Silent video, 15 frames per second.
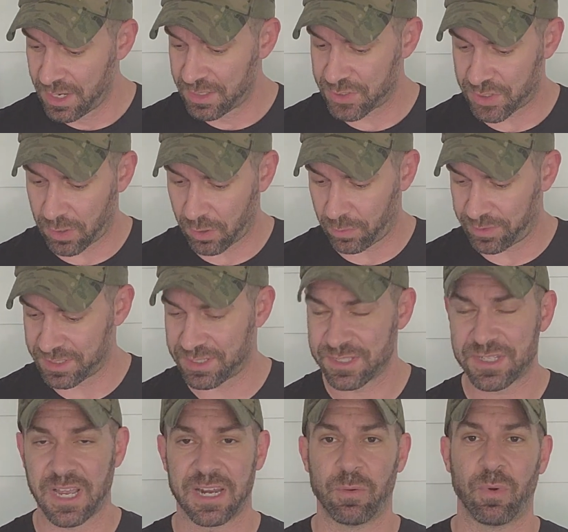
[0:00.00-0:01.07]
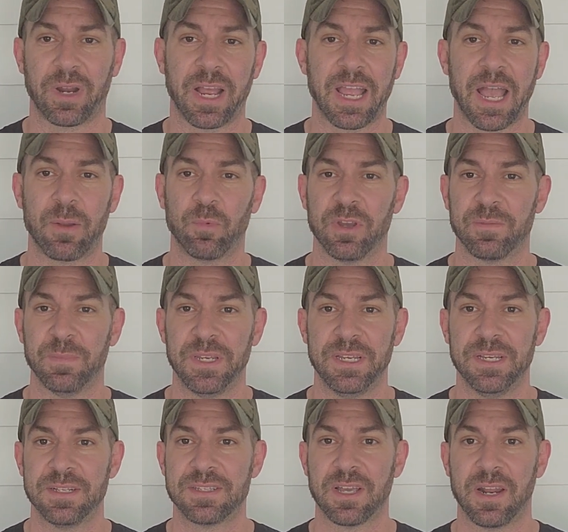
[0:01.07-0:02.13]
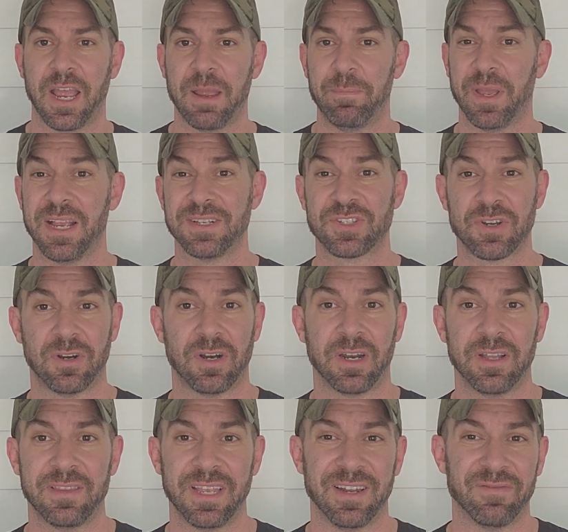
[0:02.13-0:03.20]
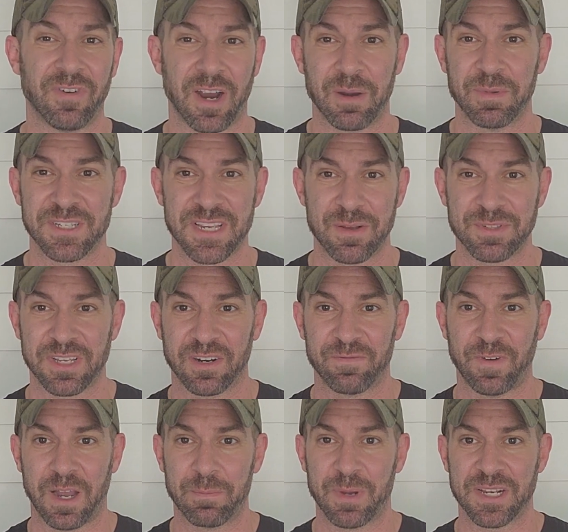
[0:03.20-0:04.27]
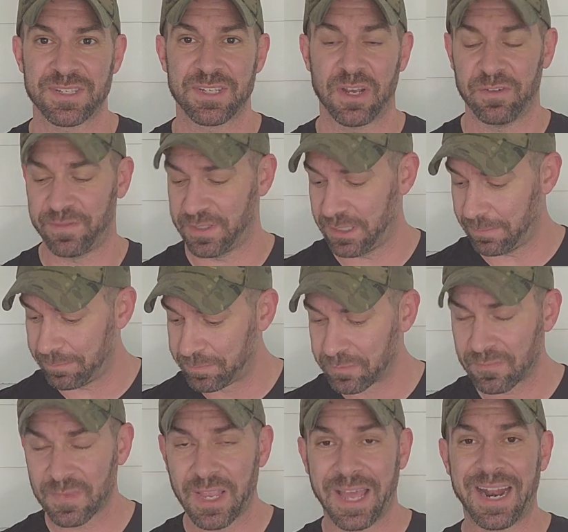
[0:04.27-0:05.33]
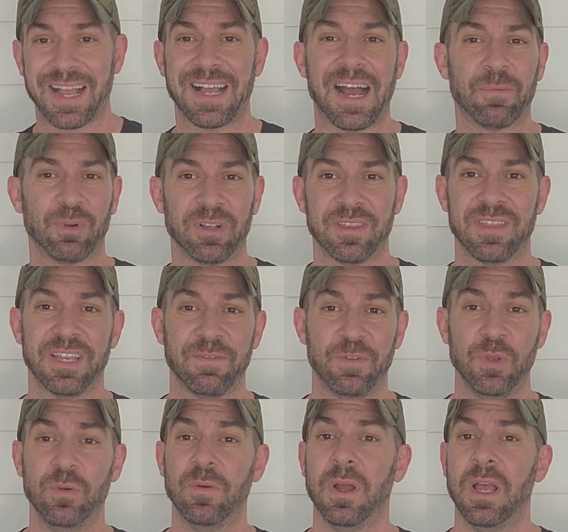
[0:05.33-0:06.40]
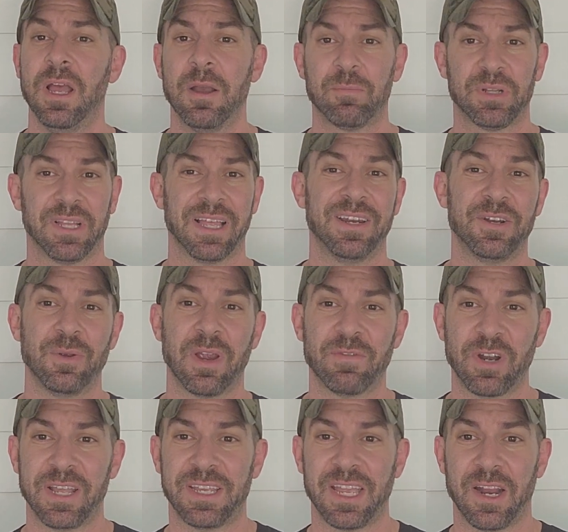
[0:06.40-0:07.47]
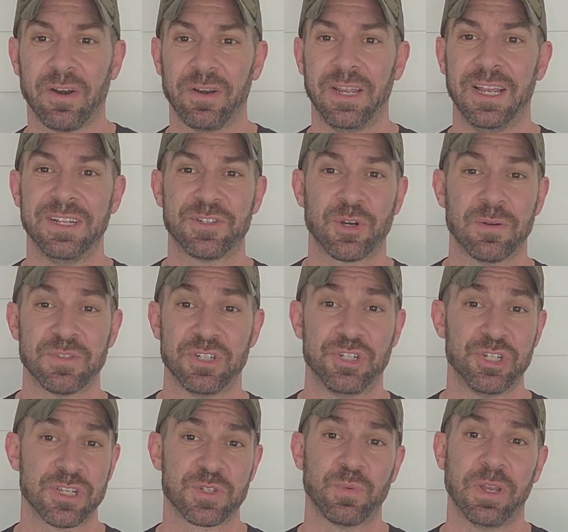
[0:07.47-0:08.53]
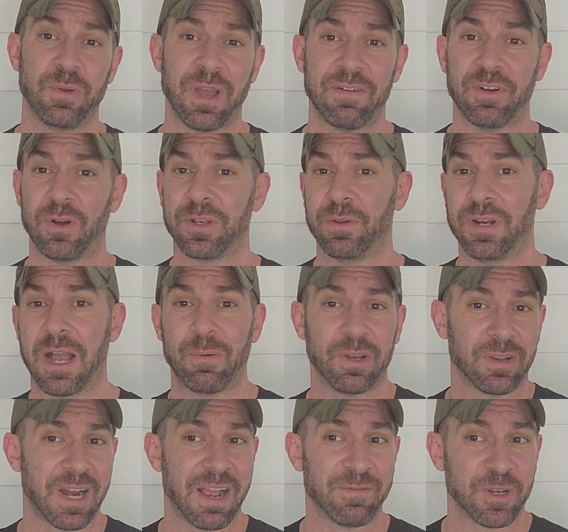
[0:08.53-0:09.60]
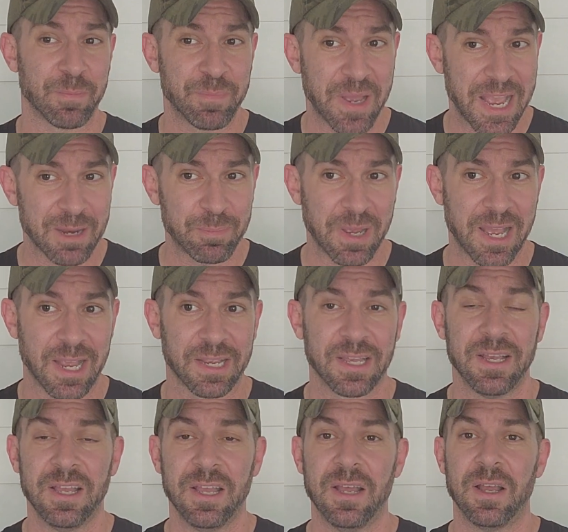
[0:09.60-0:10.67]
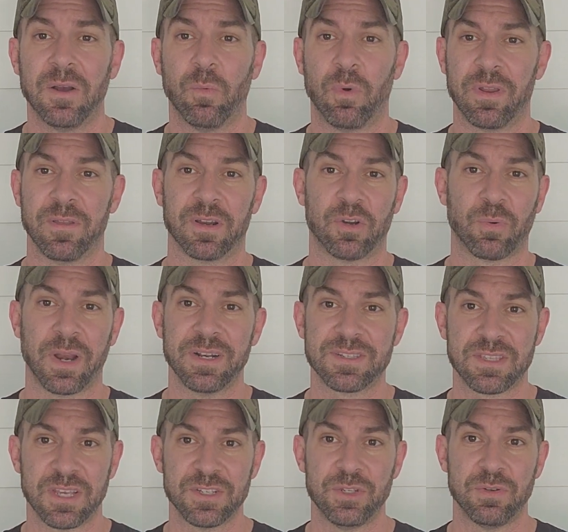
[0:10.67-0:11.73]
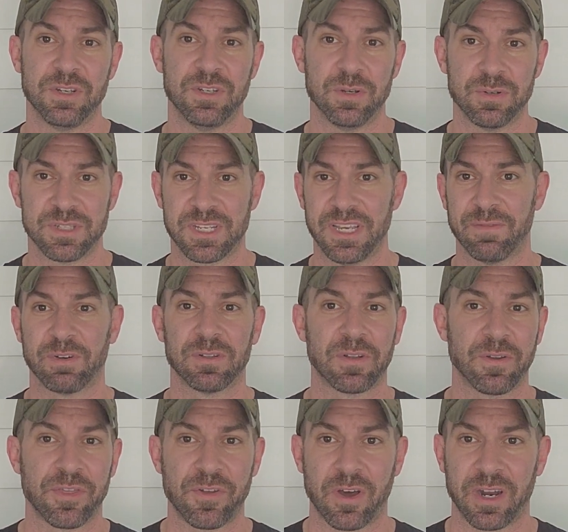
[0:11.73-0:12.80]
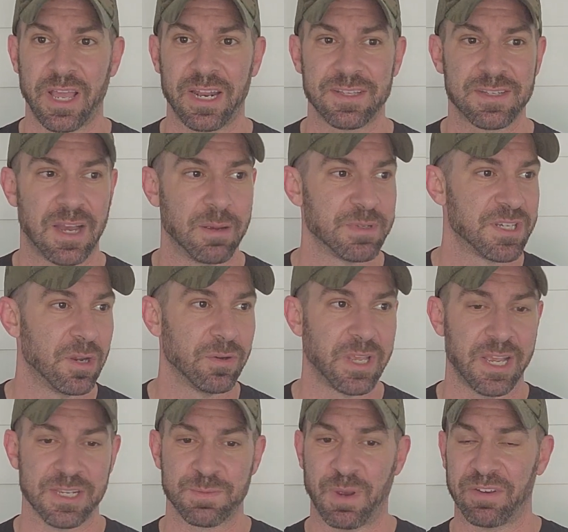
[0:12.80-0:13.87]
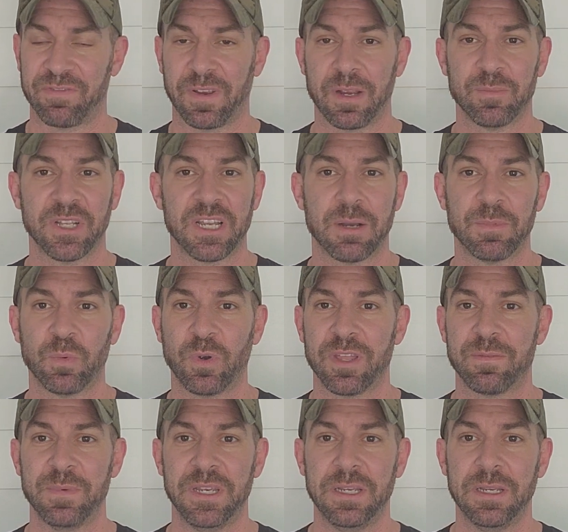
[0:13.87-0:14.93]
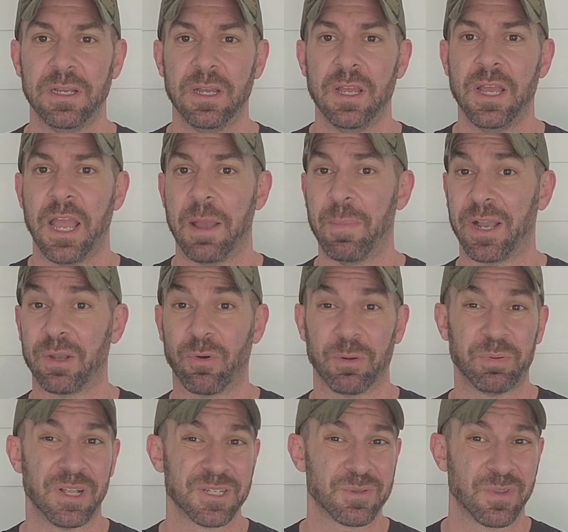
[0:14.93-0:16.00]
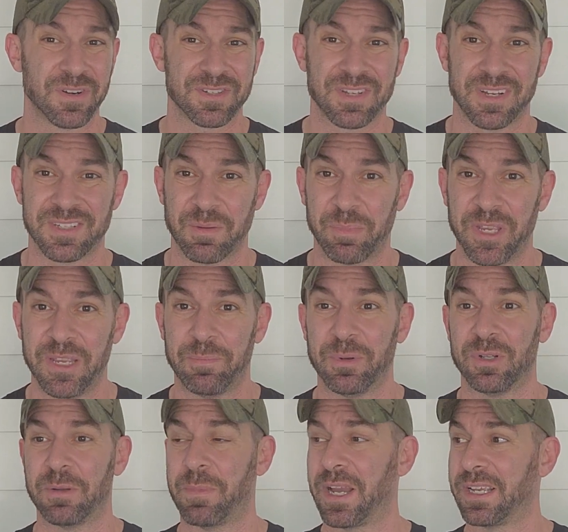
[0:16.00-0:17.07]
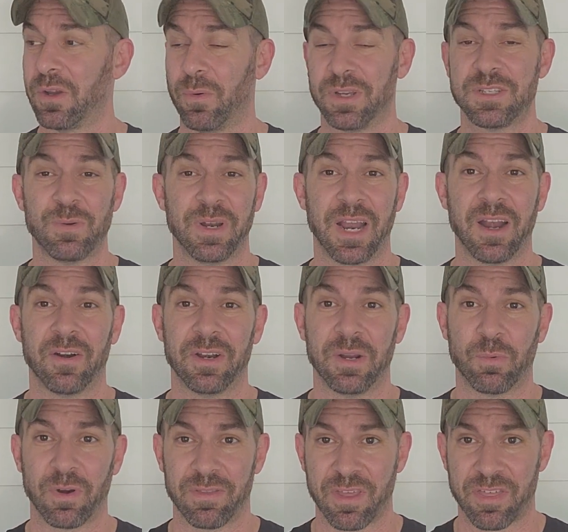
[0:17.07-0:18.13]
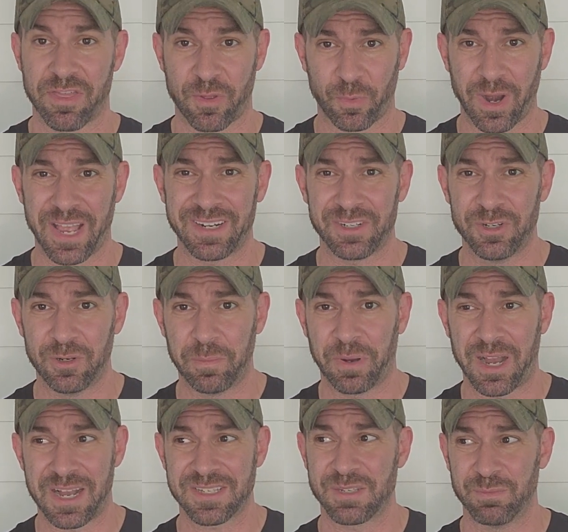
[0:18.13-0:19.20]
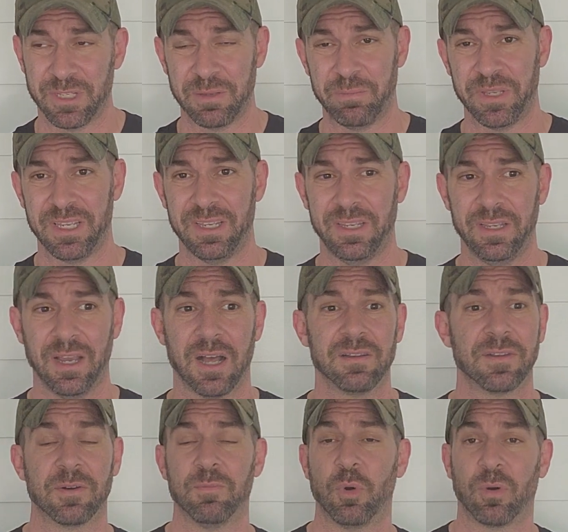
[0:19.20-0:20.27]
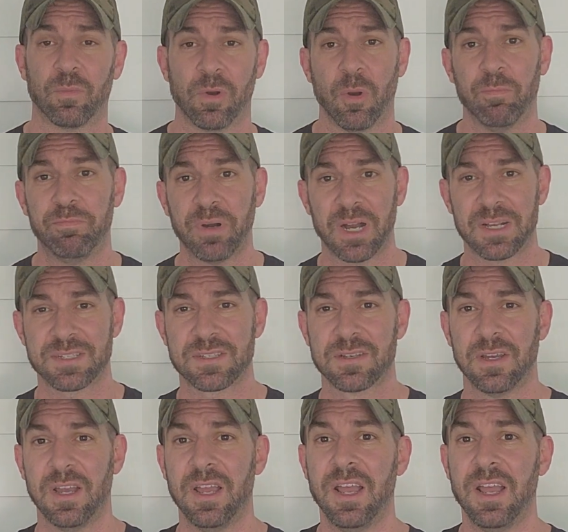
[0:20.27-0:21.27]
So this is kind of what I had with me today based on the environments I was going to find myself in. And I really think if you plan to do everyday carry in terms of just what you have on you, not what you're going to have in your backpack, one of the greatest things you can do is give it a little thought ahead of time and say, okay, is my family coming with me? Am I going to a place where there's tons of people? Am I going to an area where the threat could possibly be a little more robust?